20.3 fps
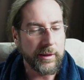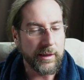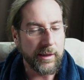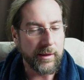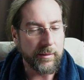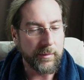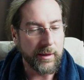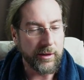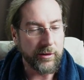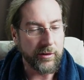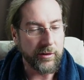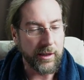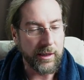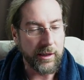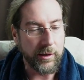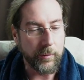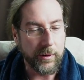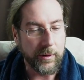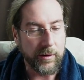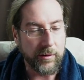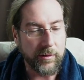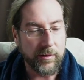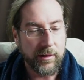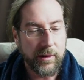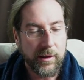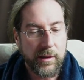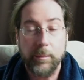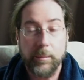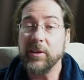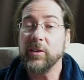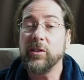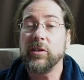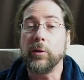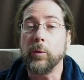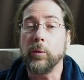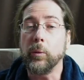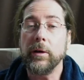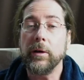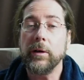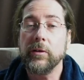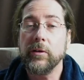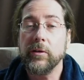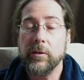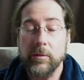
that much anyways, but still works.